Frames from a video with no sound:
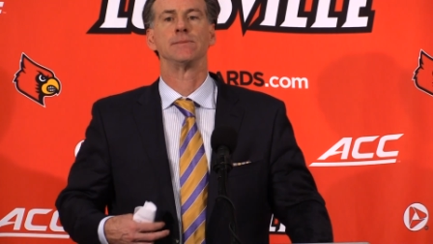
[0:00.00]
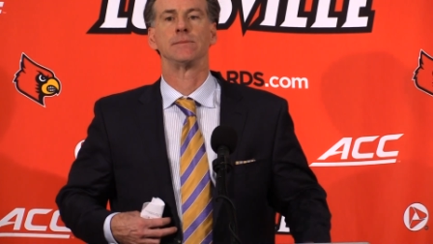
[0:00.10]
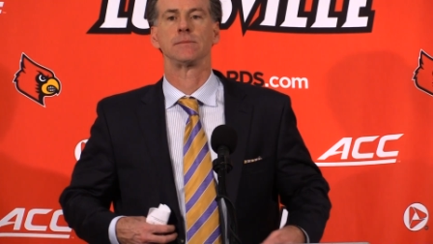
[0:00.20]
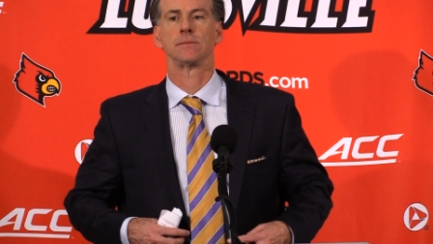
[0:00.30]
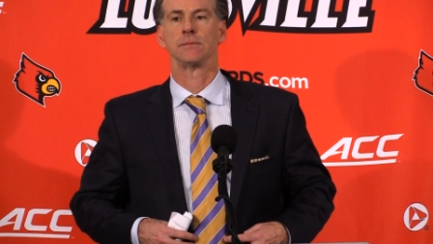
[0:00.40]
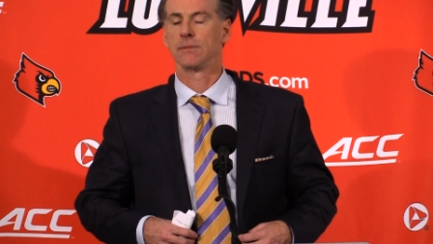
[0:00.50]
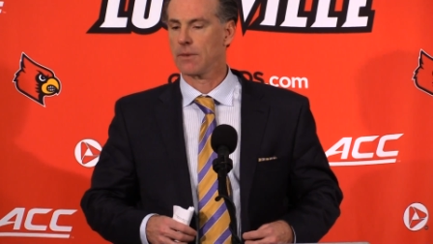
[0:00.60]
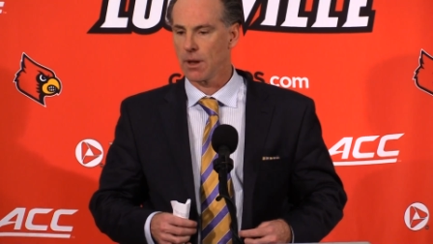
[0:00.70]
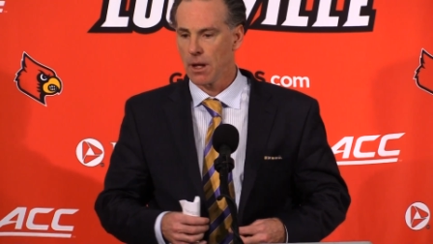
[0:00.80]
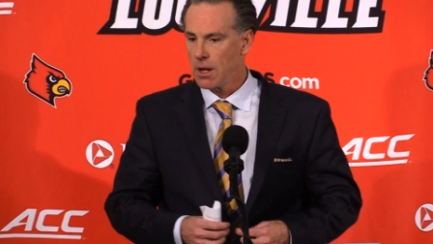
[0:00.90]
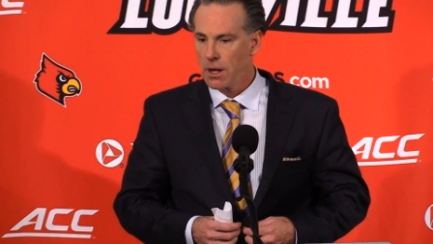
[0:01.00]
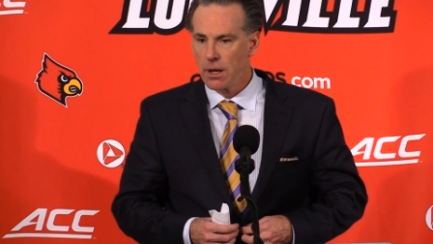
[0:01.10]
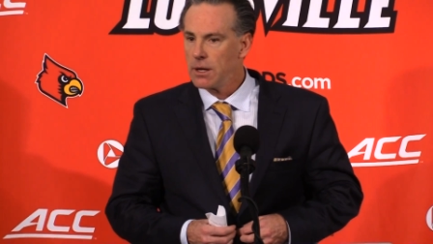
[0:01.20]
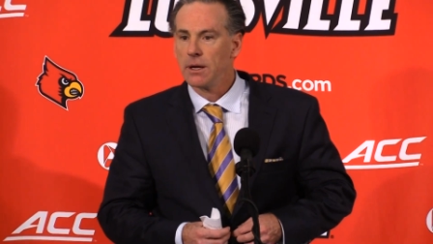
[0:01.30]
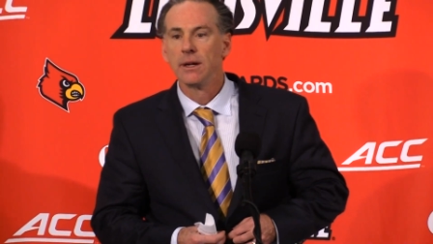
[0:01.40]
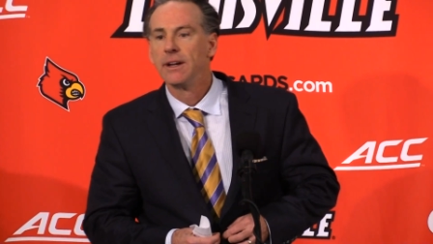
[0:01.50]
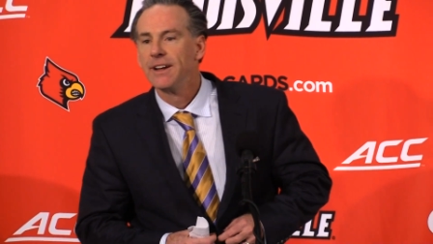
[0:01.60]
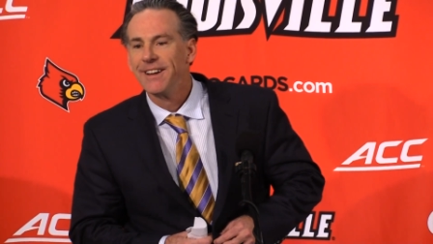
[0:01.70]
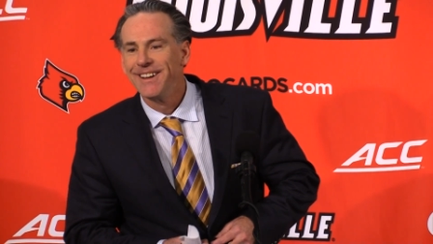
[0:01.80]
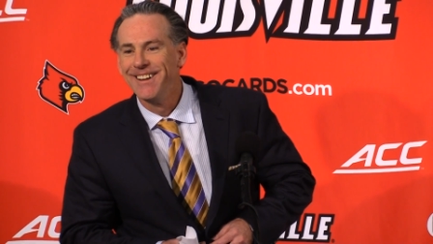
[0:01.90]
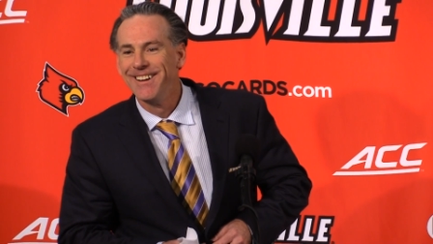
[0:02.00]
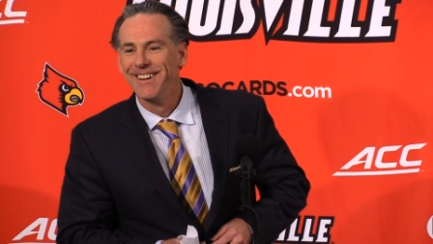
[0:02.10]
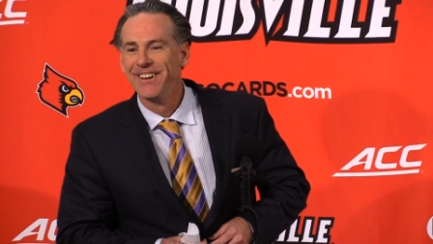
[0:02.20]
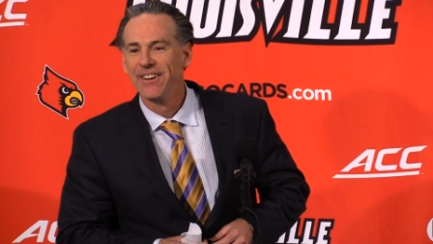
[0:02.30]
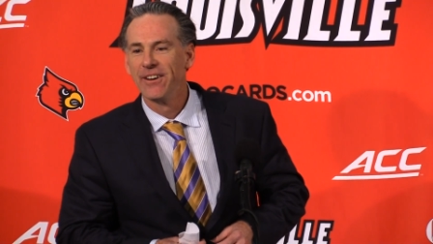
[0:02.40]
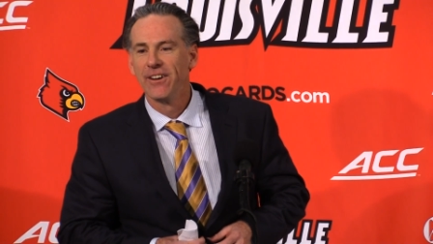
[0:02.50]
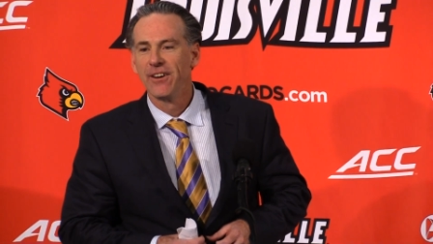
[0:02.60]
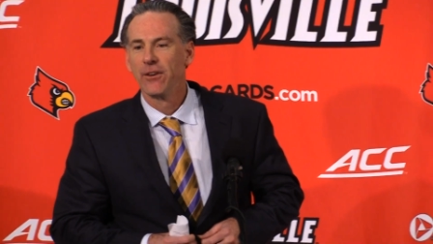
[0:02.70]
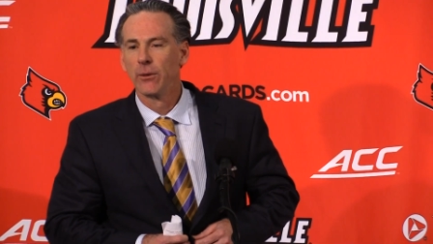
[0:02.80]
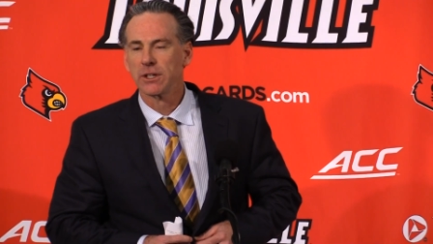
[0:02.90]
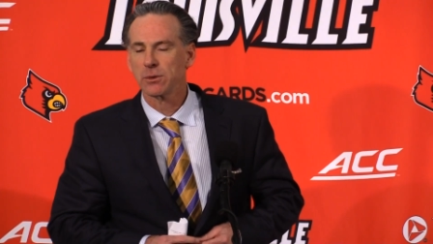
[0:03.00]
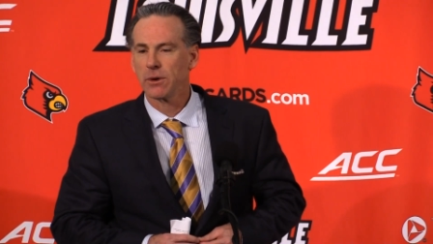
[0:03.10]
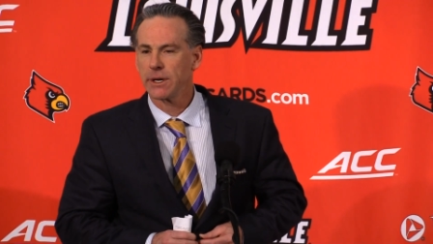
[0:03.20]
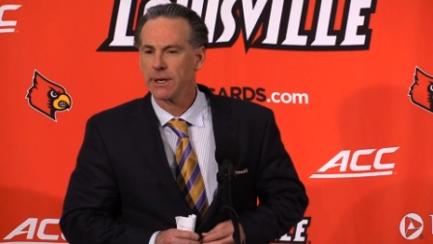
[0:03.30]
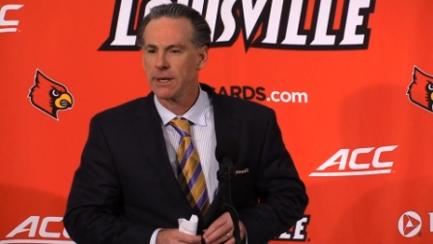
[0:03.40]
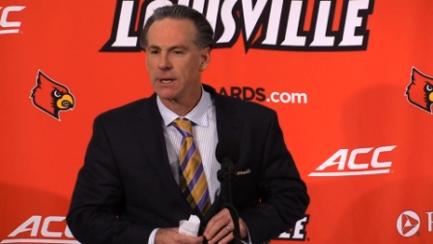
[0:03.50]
Maybe stat jumps out. Yeah, stat jumps out. Which one?